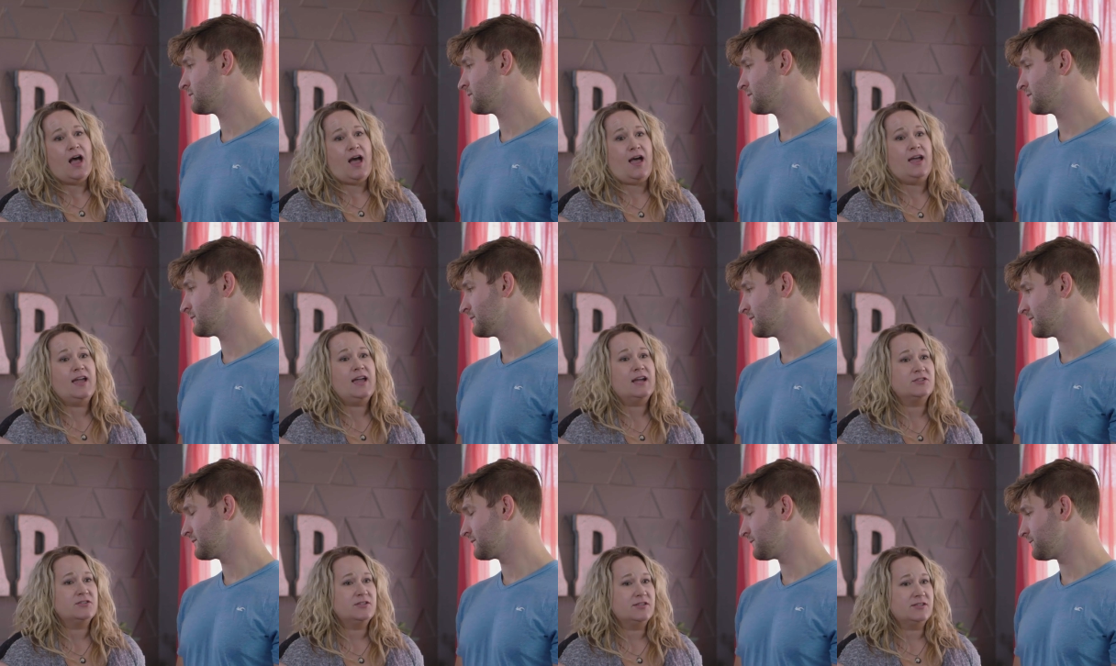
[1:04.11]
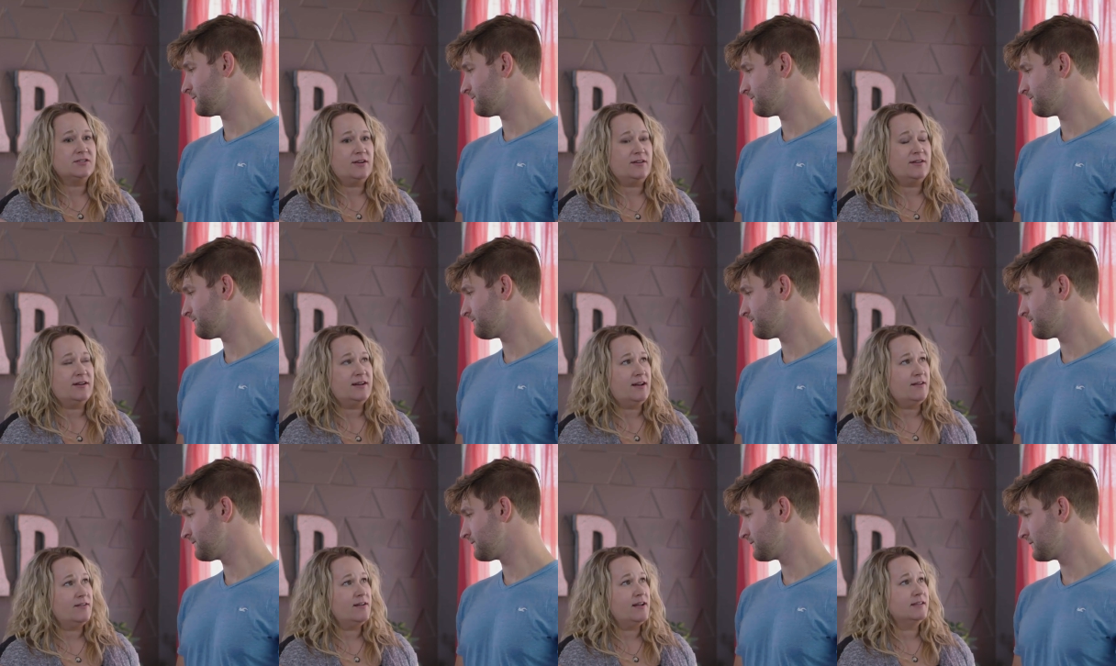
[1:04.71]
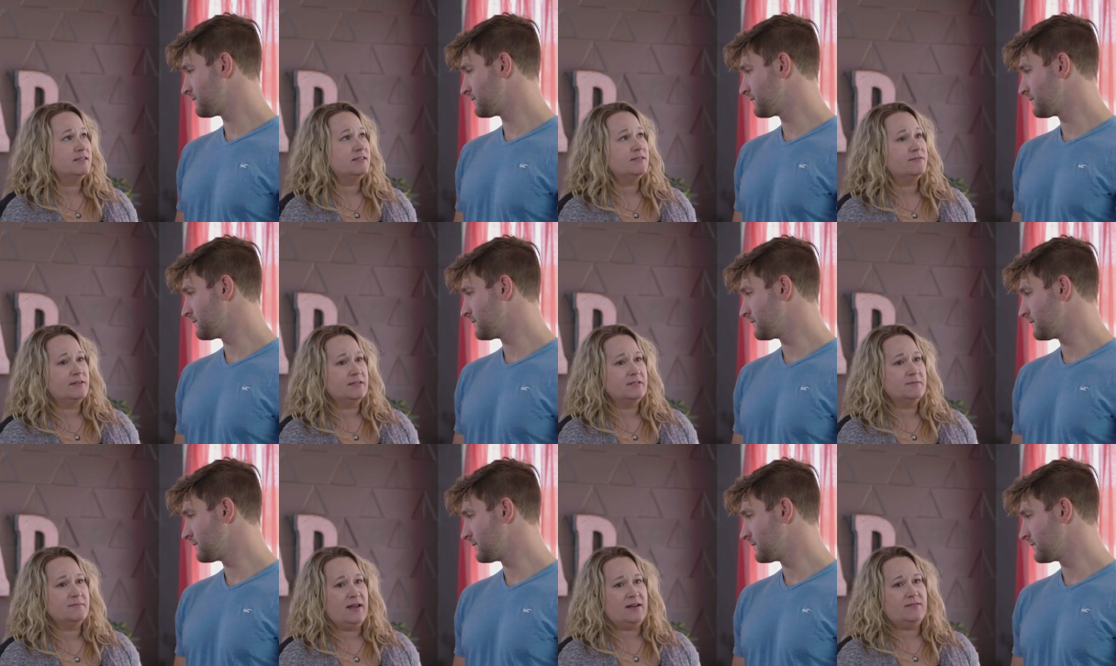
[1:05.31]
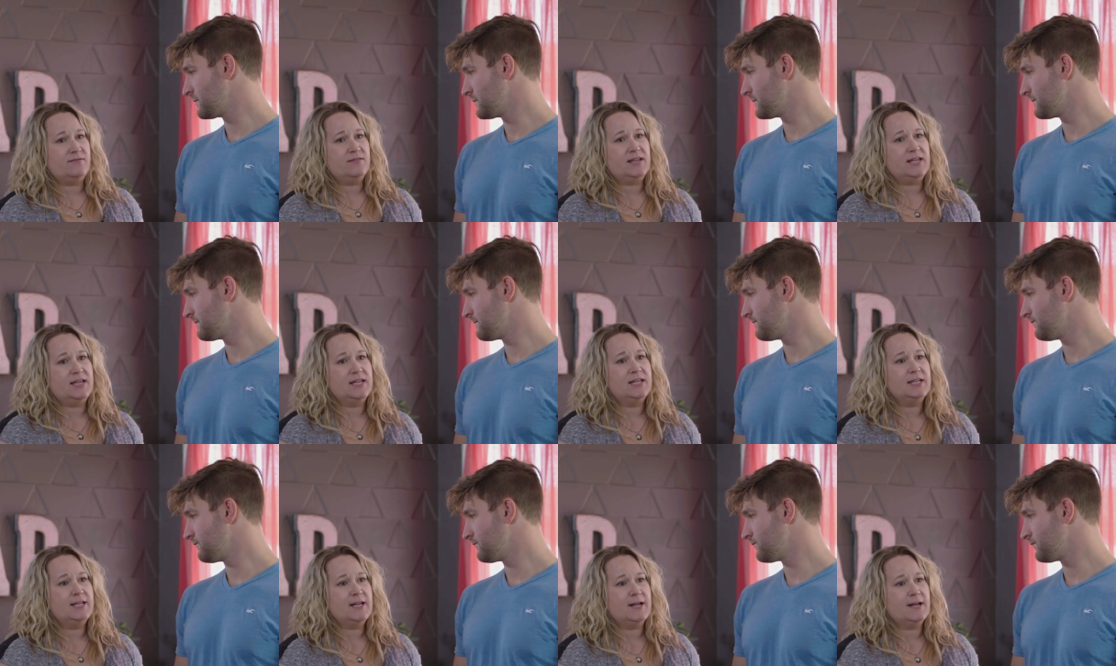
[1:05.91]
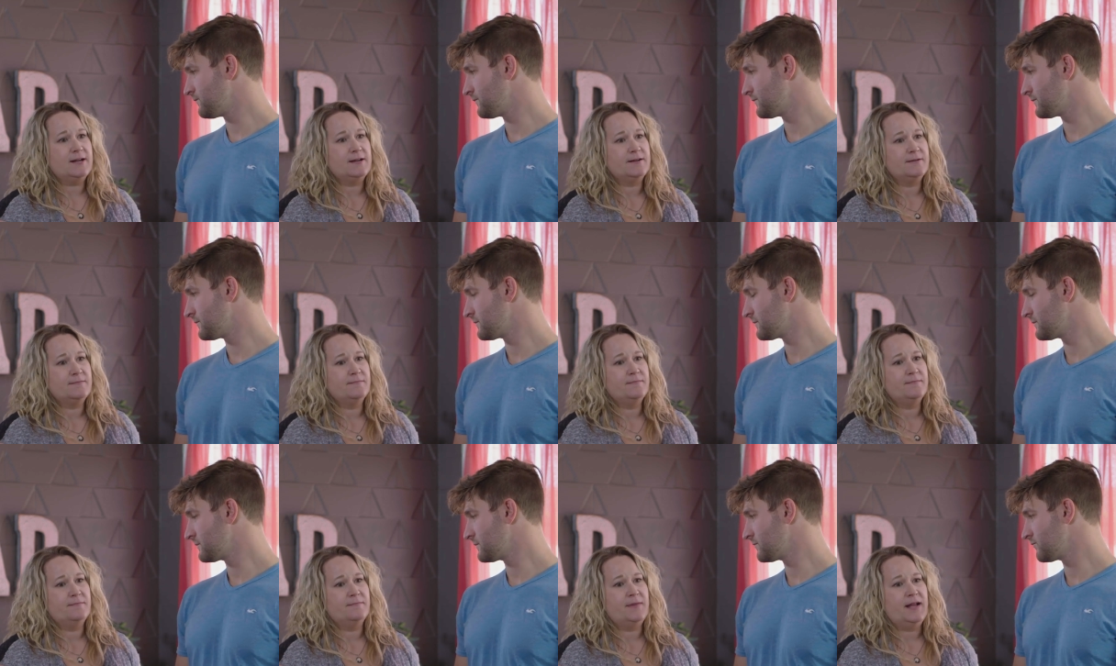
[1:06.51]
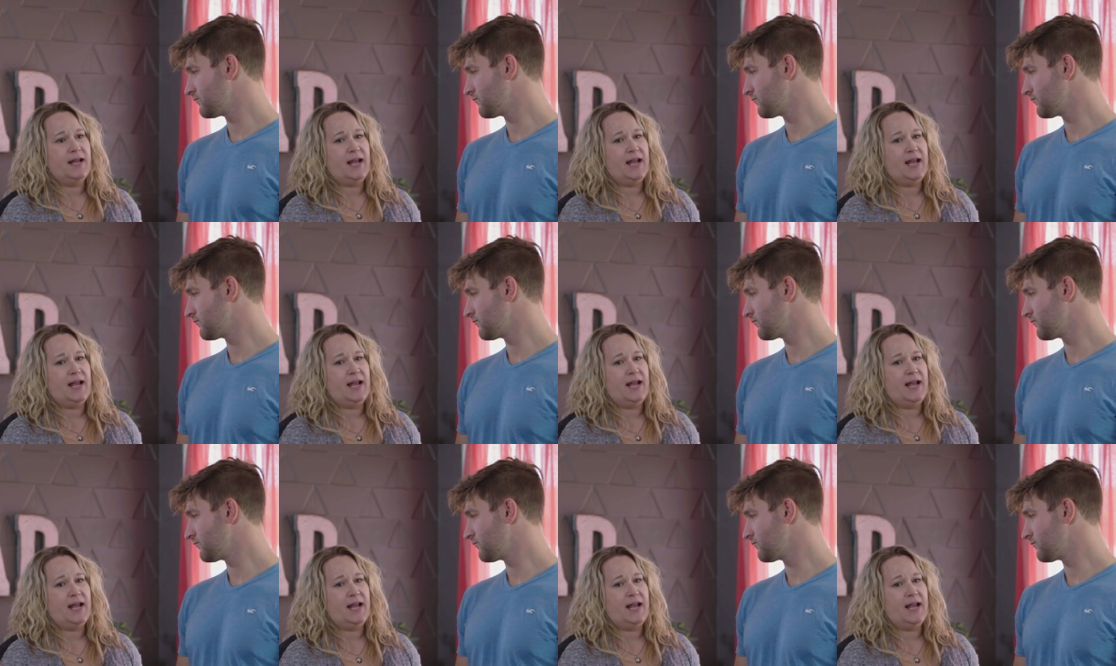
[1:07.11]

Speaker 1: I actually started out as a victim advocate um,